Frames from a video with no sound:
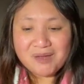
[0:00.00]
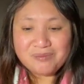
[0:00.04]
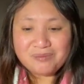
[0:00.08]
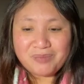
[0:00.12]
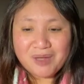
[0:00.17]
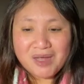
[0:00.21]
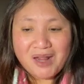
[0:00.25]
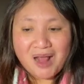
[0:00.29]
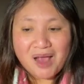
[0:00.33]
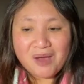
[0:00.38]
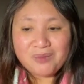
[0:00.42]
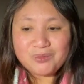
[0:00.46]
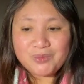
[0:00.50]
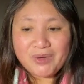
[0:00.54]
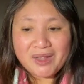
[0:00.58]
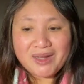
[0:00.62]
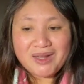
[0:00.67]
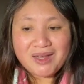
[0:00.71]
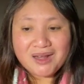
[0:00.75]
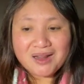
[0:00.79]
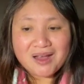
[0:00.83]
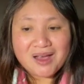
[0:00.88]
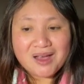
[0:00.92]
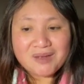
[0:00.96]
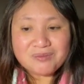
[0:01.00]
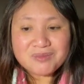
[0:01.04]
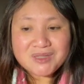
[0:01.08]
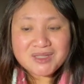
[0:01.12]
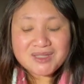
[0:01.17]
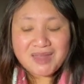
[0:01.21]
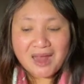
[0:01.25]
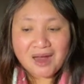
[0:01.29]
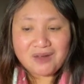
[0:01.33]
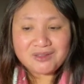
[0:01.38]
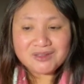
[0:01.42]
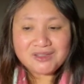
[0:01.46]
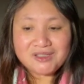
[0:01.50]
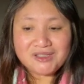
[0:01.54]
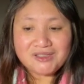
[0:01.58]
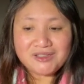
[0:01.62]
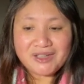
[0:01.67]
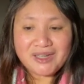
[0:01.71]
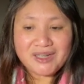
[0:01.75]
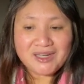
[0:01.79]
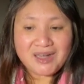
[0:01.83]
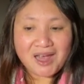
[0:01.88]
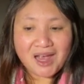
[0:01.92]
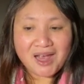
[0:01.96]
But when it comes down to
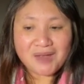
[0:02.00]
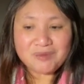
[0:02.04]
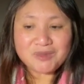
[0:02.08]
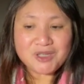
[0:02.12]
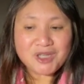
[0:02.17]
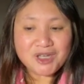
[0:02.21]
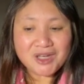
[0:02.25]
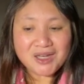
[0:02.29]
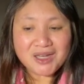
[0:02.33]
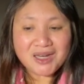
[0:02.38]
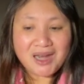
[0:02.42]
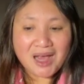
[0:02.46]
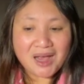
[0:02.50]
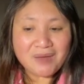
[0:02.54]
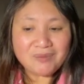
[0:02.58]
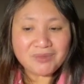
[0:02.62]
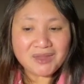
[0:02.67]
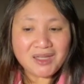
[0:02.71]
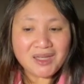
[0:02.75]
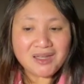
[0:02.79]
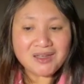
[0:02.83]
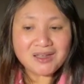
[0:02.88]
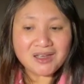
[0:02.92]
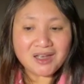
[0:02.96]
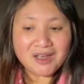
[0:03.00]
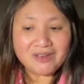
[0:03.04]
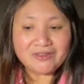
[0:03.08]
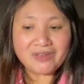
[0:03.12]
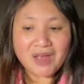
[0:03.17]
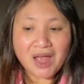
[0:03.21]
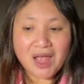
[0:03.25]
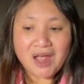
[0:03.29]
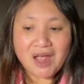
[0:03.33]
it, you could think of